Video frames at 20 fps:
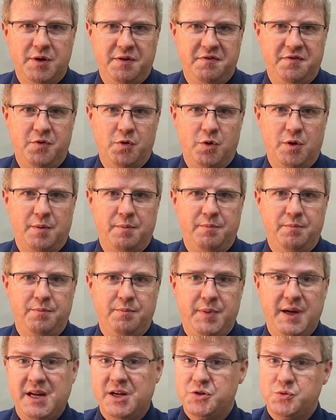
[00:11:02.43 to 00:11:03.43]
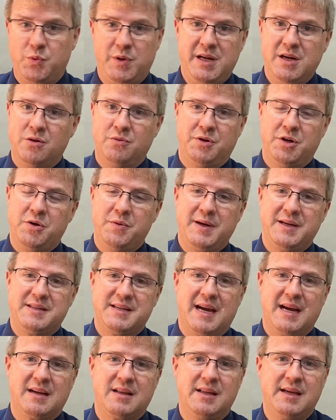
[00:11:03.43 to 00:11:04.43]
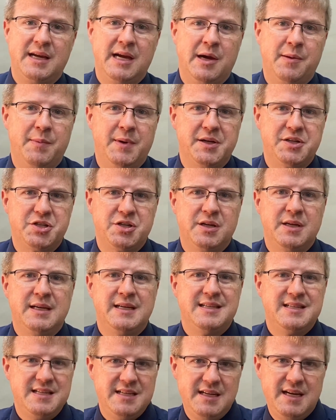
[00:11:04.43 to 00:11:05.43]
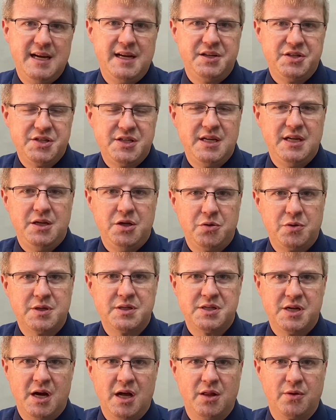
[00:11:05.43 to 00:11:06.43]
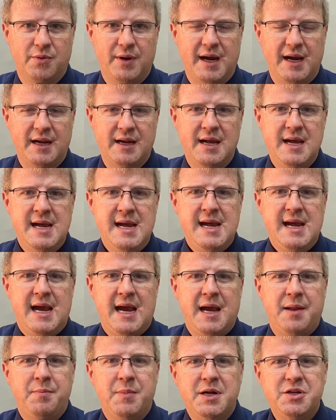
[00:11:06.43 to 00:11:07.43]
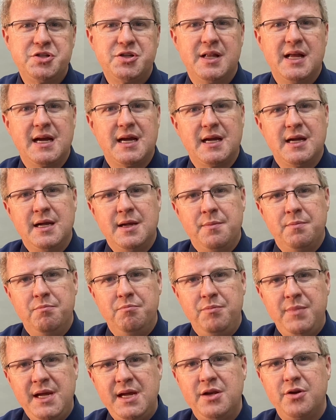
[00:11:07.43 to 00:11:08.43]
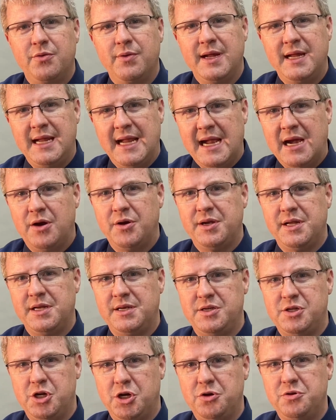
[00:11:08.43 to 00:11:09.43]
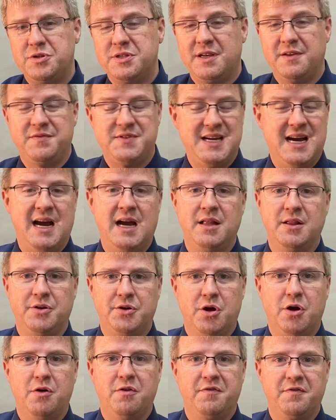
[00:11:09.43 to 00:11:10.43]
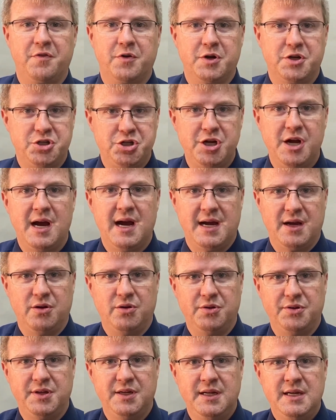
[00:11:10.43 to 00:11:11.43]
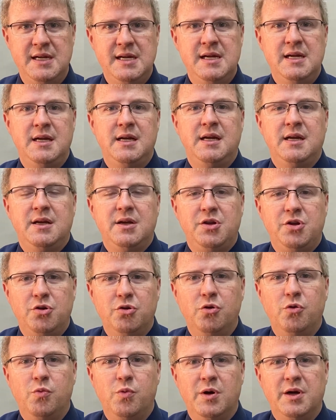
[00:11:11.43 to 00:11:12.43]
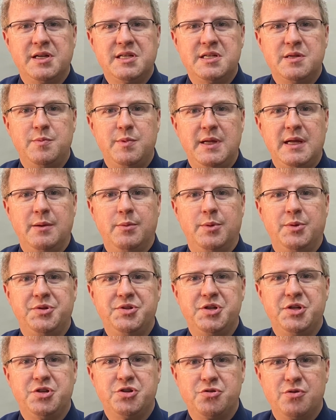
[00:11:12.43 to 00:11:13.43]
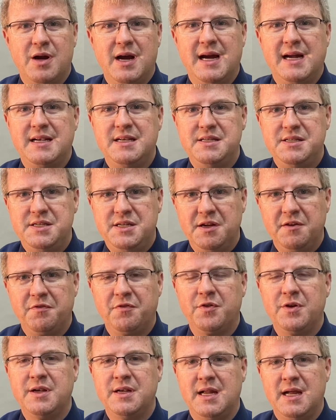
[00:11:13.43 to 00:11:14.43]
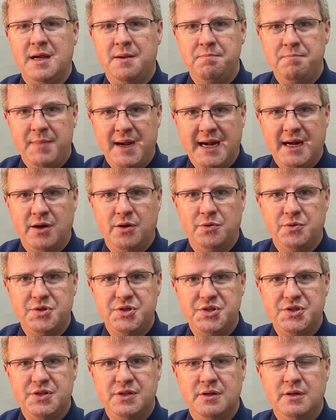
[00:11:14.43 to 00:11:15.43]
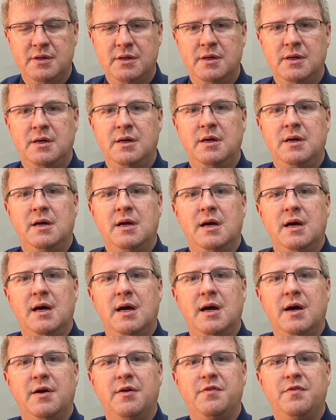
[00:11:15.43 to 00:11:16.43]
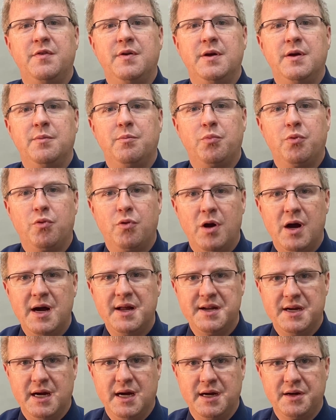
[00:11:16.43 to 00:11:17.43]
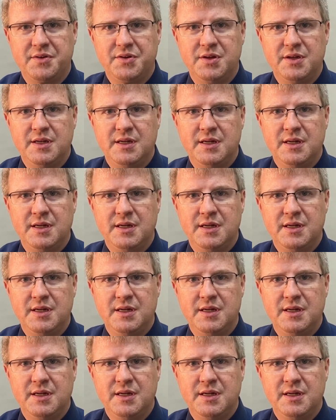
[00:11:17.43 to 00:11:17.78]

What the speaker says: form, because we don't know exactly how much THC you can tolerate. And much like metering out a dose of Tylenol for a child, you'll want to be able to try different amounts of product,